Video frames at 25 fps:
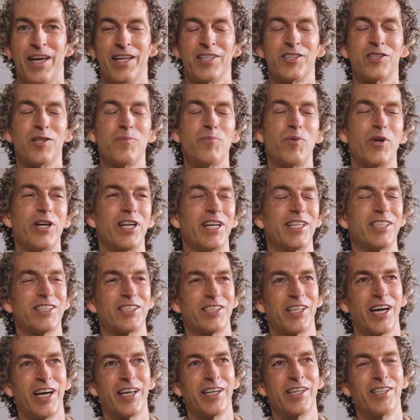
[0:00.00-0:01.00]
At some point, I
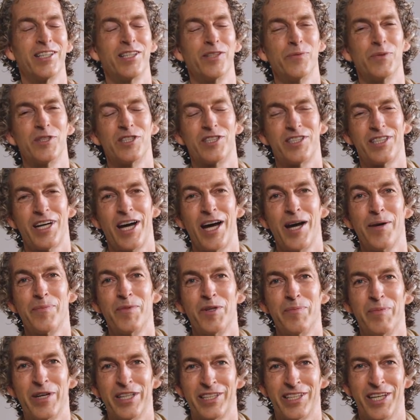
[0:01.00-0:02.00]
decided it was
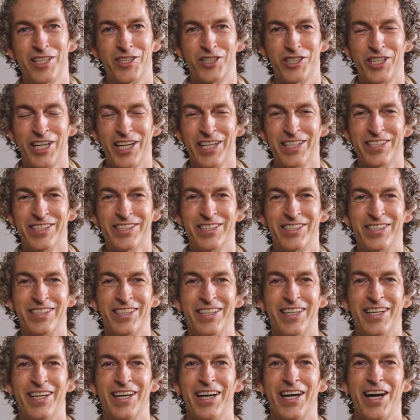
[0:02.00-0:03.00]
time to make that change.